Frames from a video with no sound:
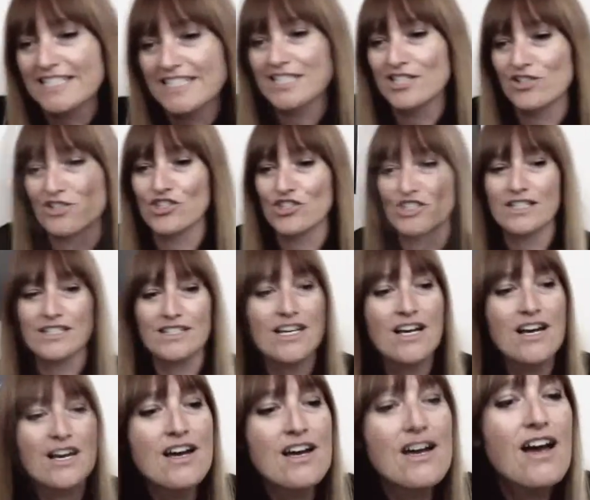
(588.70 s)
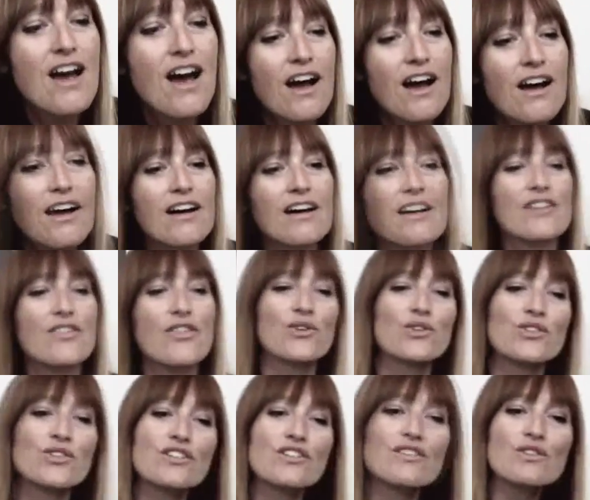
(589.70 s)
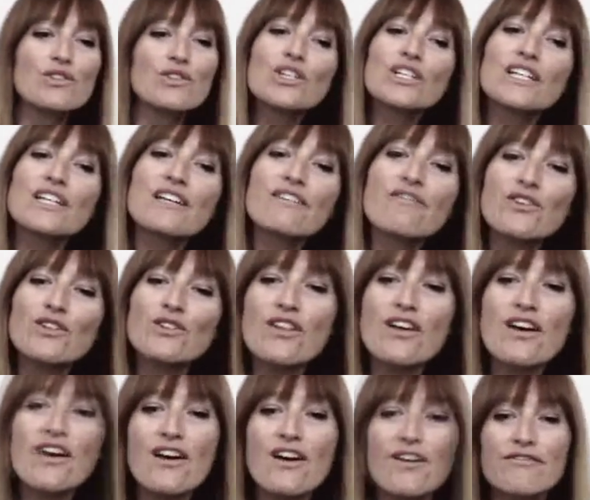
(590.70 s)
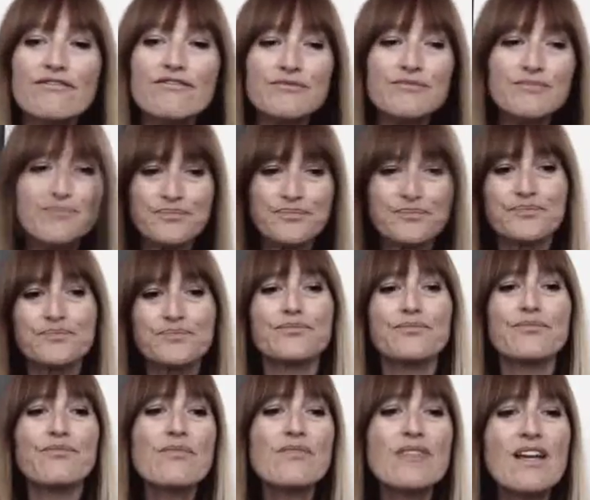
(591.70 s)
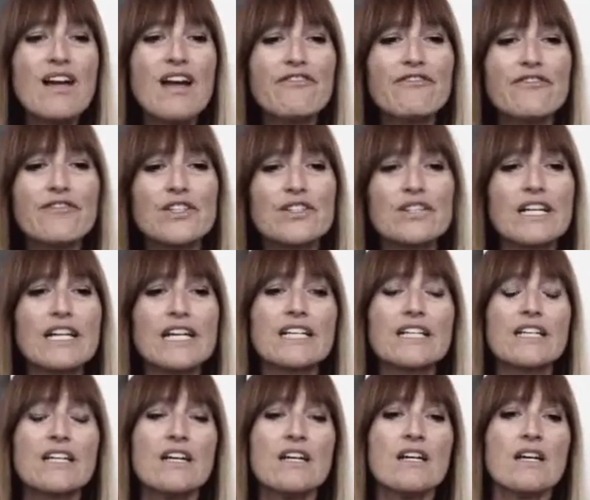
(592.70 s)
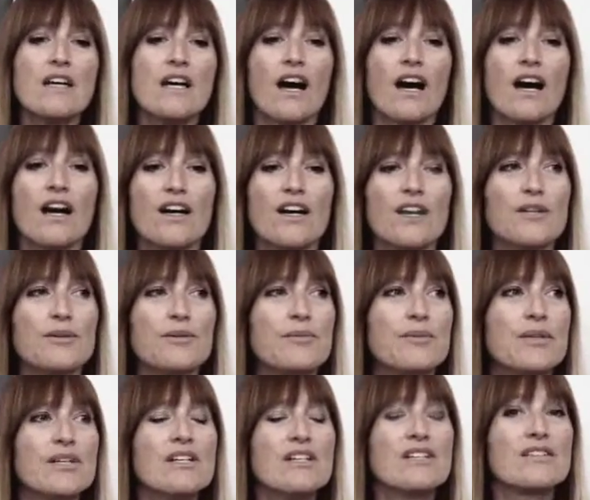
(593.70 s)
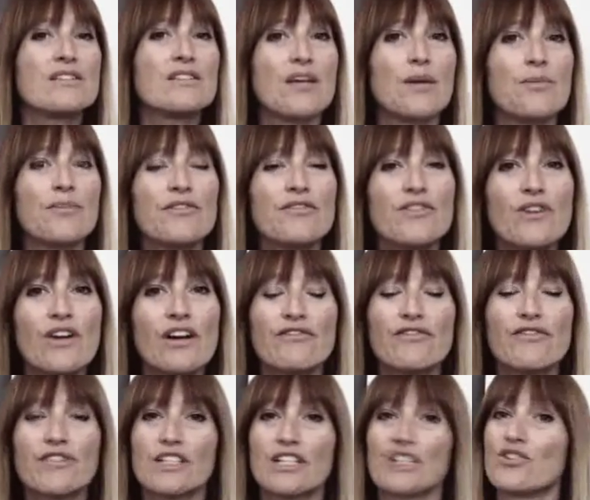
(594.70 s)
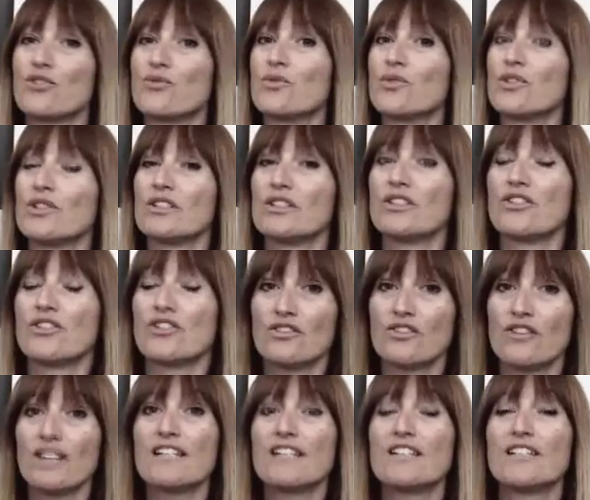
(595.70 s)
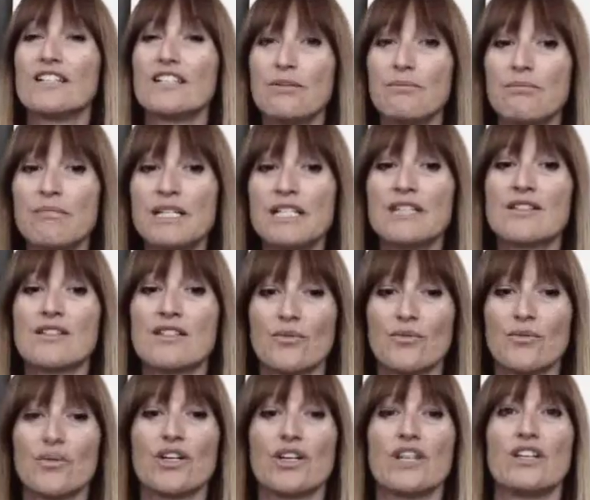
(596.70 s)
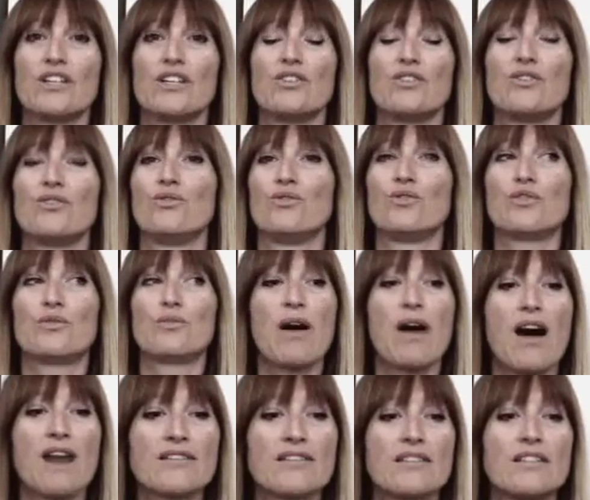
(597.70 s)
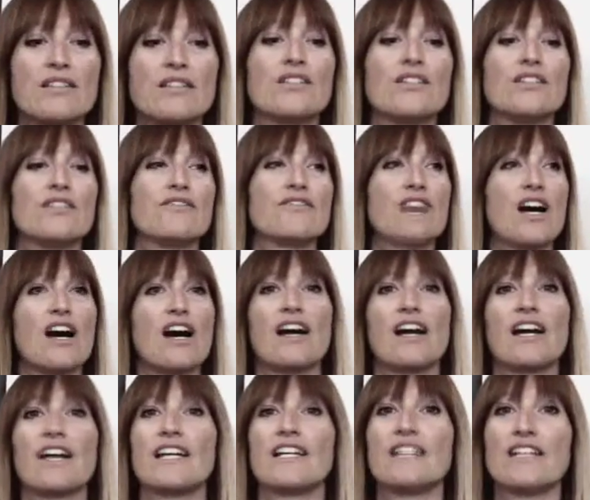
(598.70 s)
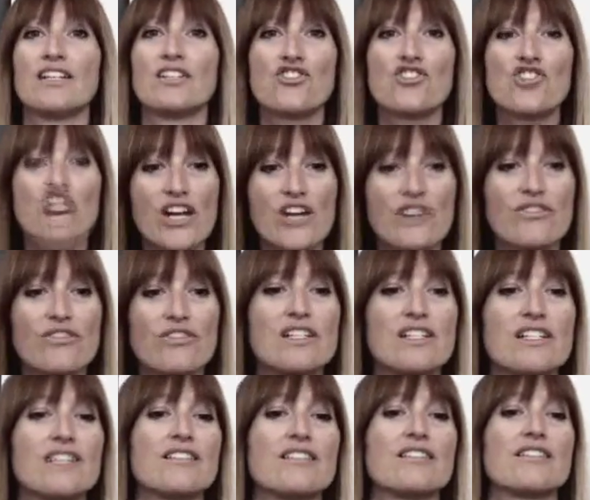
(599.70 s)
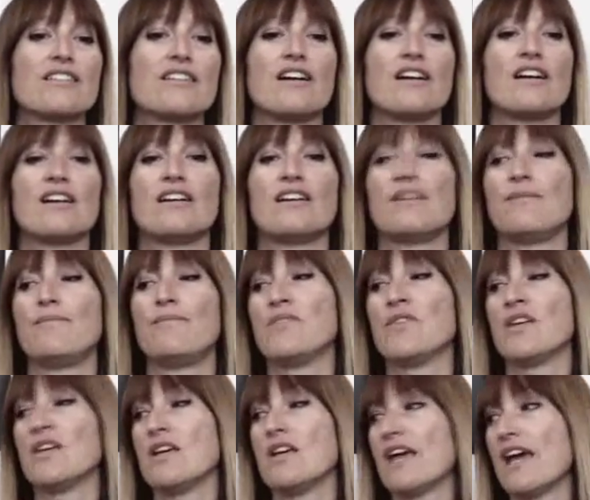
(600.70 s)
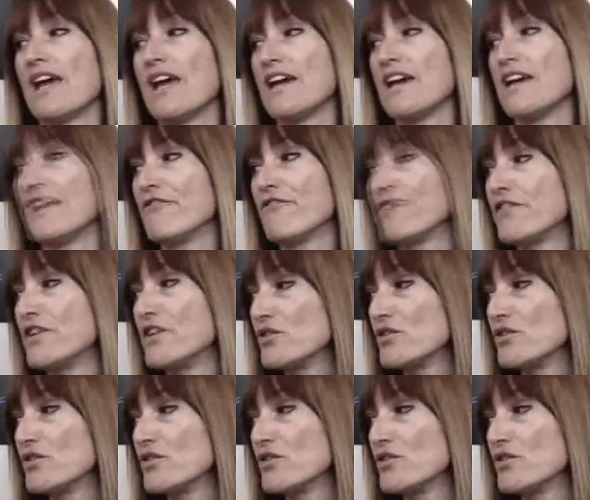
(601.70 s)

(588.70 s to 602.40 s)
decisions. Those of you looking for love, I feel like Some of you, I feel like you're likely to meet someone who's positive, kind, and generous. And it